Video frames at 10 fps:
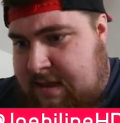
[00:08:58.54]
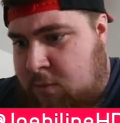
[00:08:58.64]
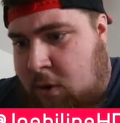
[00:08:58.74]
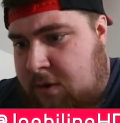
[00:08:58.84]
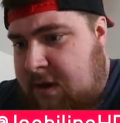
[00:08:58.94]

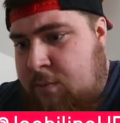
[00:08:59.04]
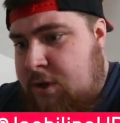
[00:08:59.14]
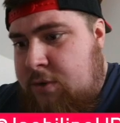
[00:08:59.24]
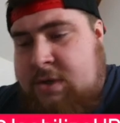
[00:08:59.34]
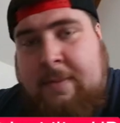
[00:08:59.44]
What can we
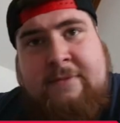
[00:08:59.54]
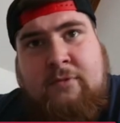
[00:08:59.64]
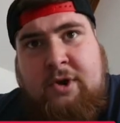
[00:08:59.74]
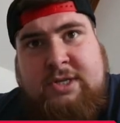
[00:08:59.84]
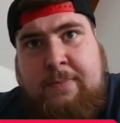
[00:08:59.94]
do to make
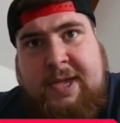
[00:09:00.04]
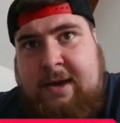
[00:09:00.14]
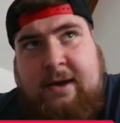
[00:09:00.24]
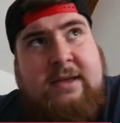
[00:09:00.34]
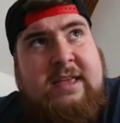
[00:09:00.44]
Reus
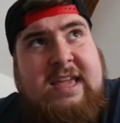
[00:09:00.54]
appear?